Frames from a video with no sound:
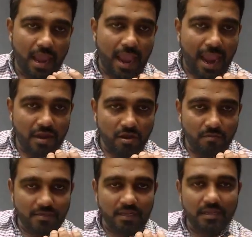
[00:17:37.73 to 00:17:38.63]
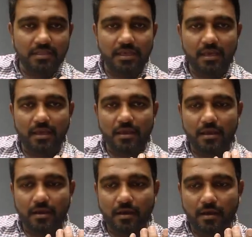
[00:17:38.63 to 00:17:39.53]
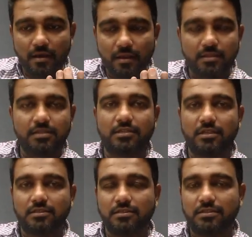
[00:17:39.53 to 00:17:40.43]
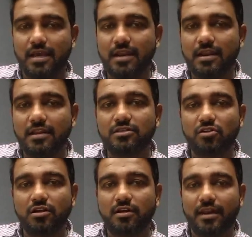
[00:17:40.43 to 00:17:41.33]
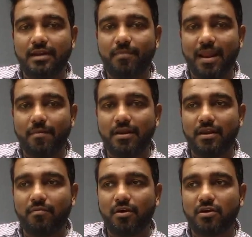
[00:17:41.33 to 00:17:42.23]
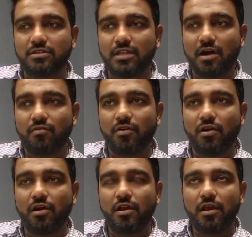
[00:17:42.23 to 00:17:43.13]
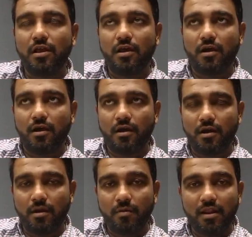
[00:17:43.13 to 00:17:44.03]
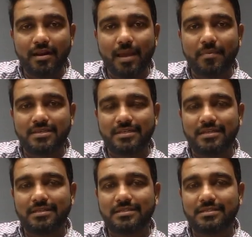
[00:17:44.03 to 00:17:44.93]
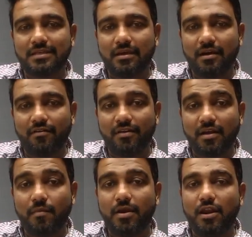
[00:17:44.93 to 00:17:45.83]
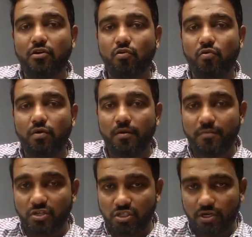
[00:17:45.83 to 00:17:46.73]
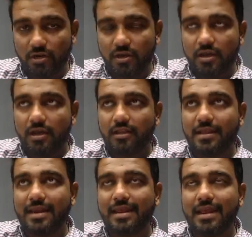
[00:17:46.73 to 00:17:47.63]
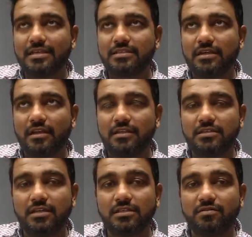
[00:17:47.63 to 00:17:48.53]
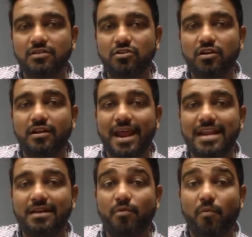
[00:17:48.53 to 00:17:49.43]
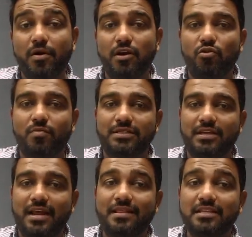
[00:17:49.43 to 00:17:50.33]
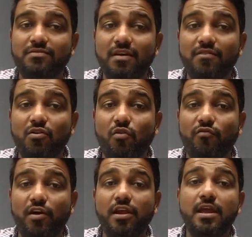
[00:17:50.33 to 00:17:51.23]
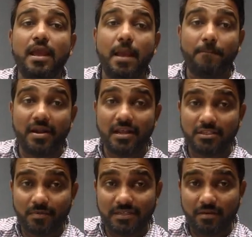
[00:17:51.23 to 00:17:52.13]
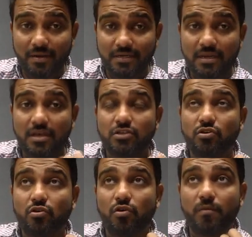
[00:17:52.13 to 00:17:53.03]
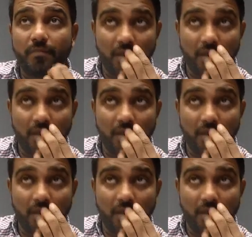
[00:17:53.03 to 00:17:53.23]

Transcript: and you're measuring the resistance, then it is not a correct parameter because now your uh, double layer capacitance uh, will come into picture. In that case, uh, resistance is not a right property to measure and that's why we go for impedance measurement. So